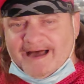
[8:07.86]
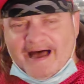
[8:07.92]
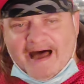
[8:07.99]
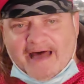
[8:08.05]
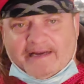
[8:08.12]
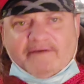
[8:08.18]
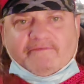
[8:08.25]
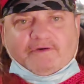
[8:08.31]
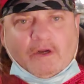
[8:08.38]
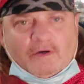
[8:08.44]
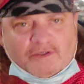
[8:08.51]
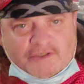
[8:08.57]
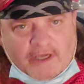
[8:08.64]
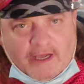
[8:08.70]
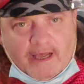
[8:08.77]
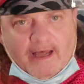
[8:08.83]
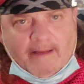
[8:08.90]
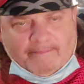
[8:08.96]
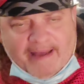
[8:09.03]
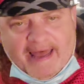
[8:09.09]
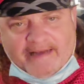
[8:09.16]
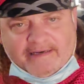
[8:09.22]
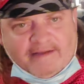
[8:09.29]
I never noticed a
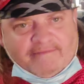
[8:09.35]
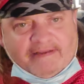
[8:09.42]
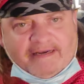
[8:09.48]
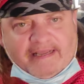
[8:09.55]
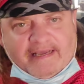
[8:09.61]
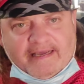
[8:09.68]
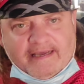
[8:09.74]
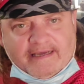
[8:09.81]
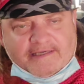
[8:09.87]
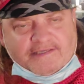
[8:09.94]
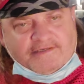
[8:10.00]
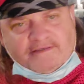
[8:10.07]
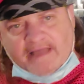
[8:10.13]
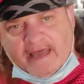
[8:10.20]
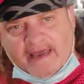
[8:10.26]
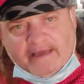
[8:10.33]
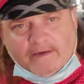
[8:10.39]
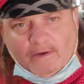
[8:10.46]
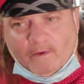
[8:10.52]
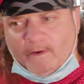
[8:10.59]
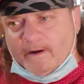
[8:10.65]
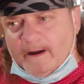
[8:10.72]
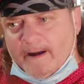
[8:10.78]
patent of any state
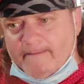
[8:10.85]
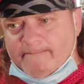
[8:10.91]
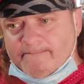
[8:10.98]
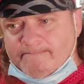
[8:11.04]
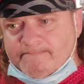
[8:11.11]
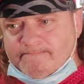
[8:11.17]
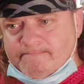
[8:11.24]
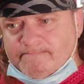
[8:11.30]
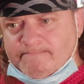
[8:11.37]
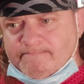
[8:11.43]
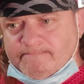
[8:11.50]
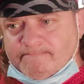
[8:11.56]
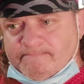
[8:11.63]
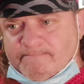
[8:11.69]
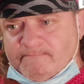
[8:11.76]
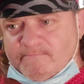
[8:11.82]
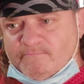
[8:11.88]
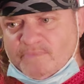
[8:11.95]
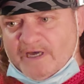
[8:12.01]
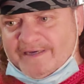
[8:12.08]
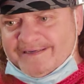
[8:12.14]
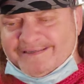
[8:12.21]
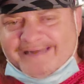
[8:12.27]
or
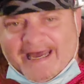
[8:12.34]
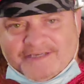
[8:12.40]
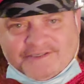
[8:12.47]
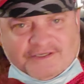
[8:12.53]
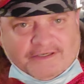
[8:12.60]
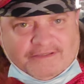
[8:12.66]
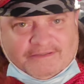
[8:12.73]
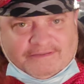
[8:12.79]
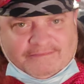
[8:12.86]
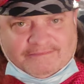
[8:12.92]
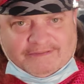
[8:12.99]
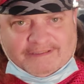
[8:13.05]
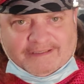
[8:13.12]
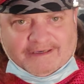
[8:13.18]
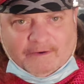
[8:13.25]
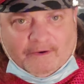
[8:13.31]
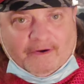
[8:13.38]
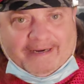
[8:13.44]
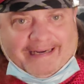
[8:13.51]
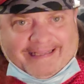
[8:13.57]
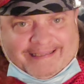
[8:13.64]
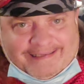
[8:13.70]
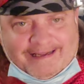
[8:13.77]
nation or
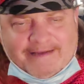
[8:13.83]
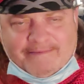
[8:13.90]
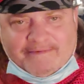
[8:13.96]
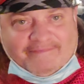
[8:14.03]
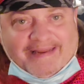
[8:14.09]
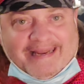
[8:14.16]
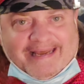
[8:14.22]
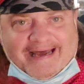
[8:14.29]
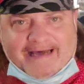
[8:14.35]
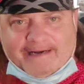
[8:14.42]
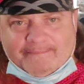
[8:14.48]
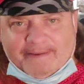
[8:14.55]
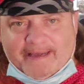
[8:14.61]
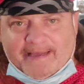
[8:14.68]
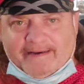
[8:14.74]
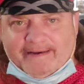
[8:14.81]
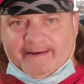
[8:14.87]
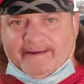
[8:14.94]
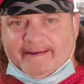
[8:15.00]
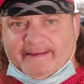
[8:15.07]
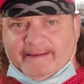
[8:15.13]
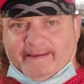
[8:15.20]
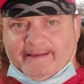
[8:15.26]
any claim of any kind of patent.
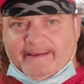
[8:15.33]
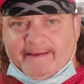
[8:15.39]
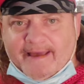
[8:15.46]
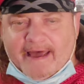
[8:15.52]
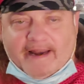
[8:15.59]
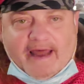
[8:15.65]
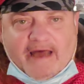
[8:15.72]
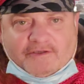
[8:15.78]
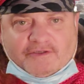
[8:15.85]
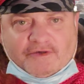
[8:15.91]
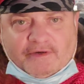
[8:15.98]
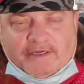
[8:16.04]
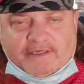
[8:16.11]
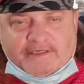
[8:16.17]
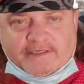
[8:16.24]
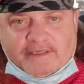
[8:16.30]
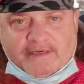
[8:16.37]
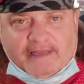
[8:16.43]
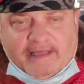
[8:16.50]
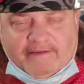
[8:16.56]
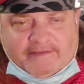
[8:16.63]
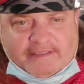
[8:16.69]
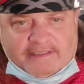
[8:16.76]
And how true it is that
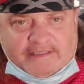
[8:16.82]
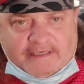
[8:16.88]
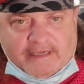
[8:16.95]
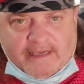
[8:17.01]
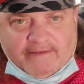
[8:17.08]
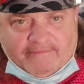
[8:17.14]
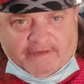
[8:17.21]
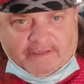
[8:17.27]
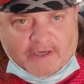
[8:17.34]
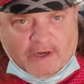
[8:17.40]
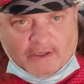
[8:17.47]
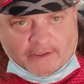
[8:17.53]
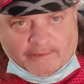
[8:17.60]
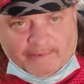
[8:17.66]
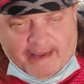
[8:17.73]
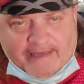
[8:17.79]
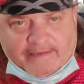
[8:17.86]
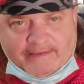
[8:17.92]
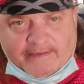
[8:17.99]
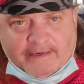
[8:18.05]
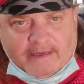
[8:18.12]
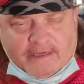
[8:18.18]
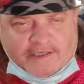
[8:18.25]
it's even called a
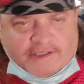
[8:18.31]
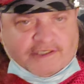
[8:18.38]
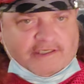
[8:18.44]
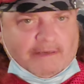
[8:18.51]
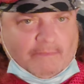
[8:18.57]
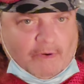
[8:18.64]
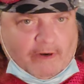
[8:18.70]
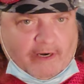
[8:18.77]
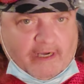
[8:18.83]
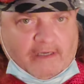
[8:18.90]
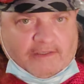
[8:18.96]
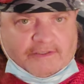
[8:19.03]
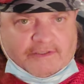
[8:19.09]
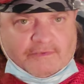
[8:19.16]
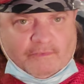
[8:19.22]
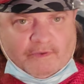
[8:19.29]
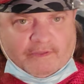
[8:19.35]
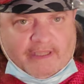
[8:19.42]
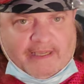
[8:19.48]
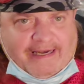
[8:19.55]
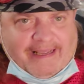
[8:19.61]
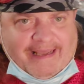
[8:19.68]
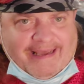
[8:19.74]
patent somewhere else with
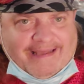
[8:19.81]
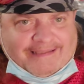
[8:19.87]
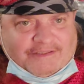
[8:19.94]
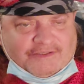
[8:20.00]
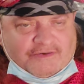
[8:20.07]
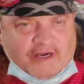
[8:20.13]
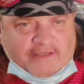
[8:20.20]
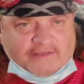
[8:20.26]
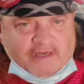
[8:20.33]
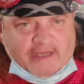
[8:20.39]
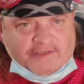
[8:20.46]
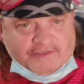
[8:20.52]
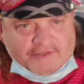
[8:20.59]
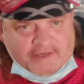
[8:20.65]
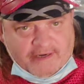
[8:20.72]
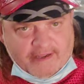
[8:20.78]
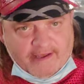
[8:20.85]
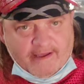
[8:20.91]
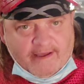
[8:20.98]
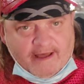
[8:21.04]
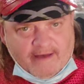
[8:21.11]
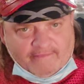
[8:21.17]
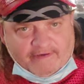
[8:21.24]
any English translation
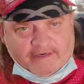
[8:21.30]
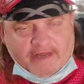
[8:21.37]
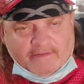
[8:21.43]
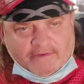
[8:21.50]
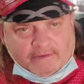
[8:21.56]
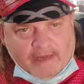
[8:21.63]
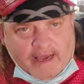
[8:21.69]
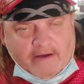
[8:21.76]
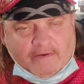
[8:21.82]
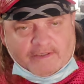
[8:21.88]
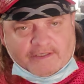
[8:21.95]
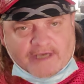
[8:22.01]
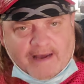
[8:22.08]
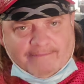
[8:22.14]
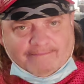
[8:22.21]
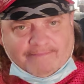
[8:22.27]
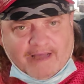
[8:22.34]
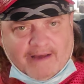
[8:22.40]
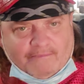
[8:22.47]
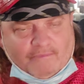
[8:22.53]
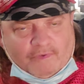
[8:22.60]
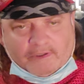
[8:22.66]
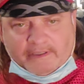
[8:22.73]
of another language,
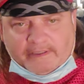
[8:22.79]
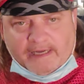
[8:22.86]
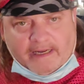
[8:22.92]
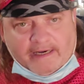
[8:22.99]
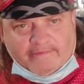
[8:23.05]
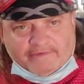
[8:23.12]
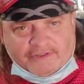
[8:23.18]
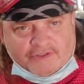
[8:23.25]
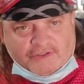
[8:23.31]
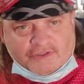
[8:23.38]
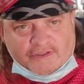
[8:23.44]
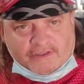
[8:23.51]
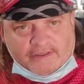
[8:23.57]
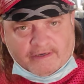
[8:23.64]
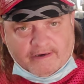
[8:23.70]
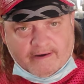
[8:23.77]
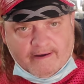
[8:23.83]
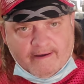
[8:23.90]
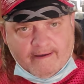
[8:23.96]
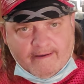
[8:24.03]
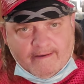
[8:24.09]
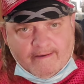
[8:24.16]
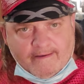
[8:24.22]
I'm really not even sure.
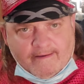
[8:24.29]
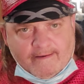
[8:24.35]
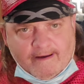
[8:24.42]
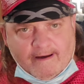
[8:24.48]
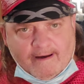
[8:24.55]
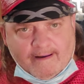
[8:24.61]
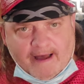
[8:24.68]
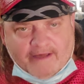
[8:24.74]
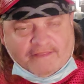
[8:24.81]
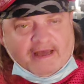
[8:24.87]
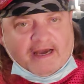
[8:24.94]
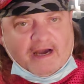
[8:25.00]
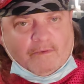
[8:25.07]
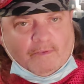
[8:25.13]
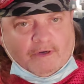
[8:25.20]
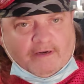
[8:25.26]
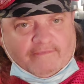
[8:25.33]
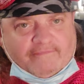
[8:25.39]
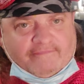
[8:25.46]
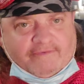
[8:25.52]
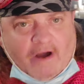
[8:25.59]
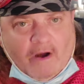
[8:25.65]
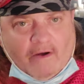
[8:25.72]
I think I would have
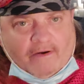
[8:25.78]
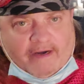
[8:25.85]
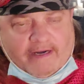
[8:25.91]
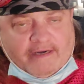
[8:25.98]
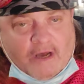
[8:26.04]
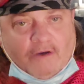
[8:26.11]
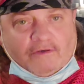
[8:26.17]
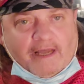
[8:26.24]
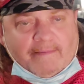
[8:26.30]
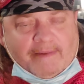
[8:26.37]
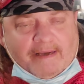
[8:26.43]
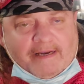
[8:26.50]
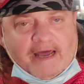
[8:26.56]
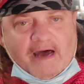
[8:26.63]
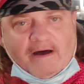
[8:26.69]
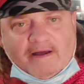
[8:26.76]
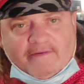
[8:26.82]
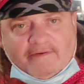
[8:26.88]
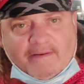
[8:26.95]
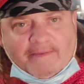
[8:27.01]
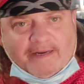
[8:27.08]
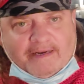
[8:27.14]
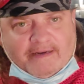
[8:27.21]
already known that by now
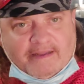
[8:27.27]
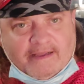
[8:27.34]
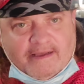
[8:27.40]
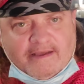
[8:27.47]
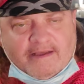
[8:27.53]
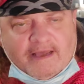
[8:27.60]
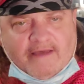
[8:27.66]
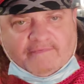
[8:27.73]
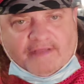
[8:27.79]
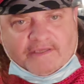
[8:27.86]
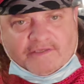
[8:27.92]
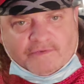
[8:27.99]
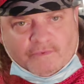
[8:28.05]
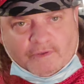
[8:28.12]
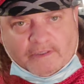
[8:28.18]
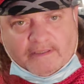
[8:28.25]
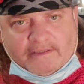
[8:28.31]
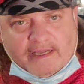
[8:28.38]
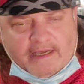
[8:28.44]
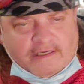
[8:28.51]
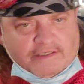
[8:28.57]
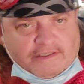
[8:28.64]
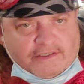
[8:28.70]
if that's really
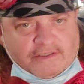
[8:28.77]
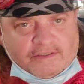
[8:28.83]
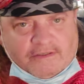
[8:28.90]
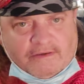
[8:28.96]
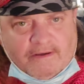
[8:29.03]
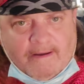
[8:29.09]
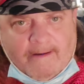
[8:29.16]
the issue.